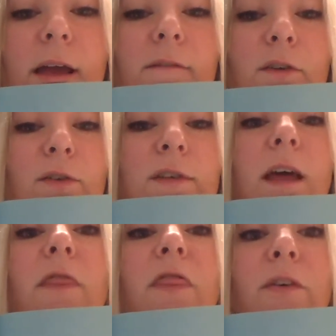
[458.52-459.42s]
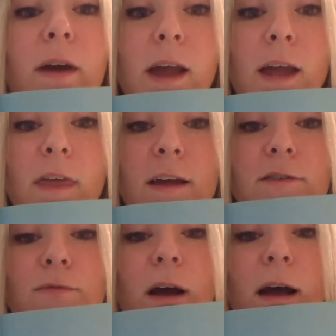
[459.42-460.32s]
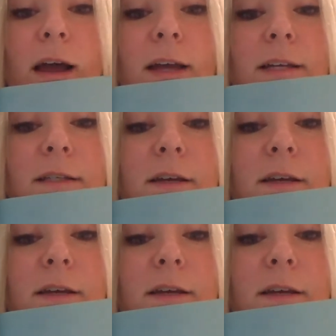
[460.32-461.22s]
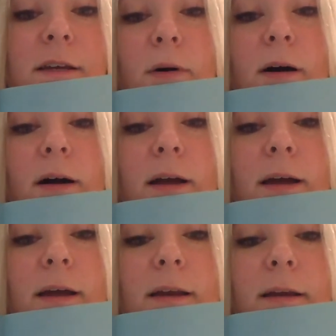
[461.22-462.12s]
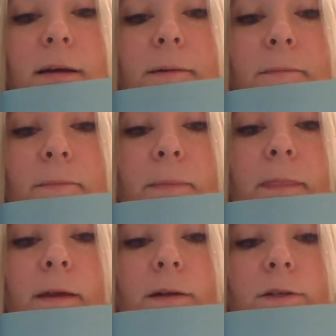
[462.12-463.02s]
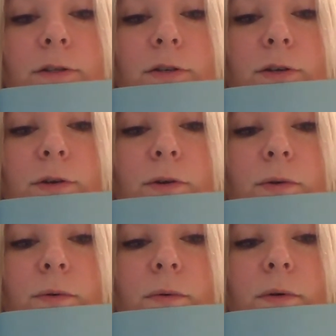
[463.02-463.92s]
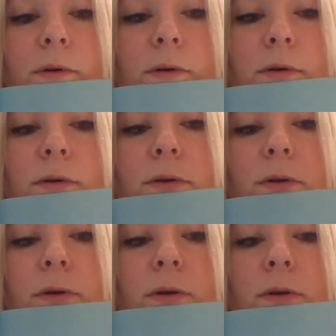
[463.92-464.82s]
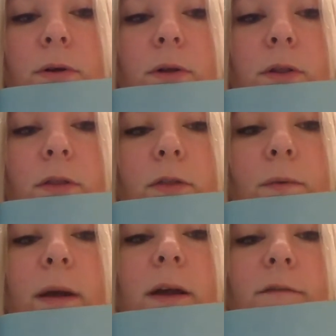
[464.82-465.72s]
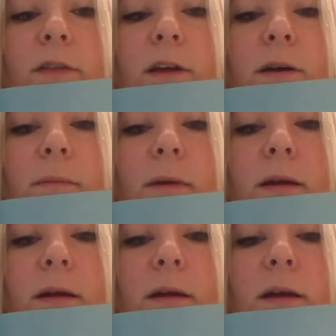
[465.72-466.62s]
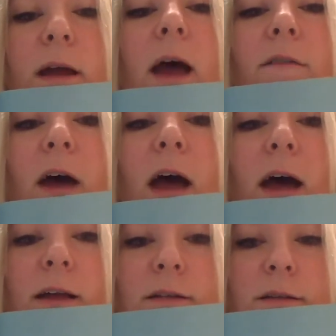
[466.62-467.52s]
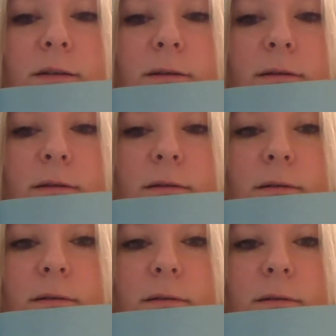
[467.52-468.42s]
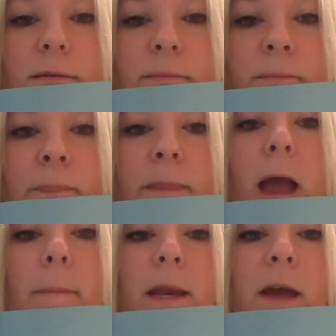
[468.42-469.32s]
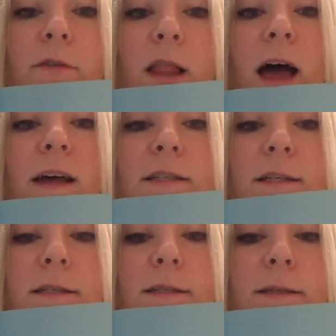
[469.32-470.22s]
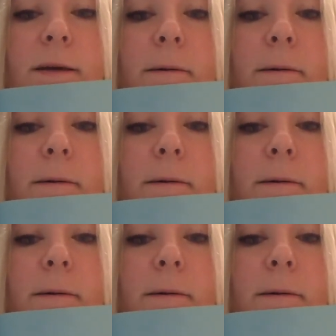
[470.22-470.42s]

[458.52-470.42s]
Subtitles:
If you said 3, that's right. 1, 2, 3 of them have a hat. How many have glasses?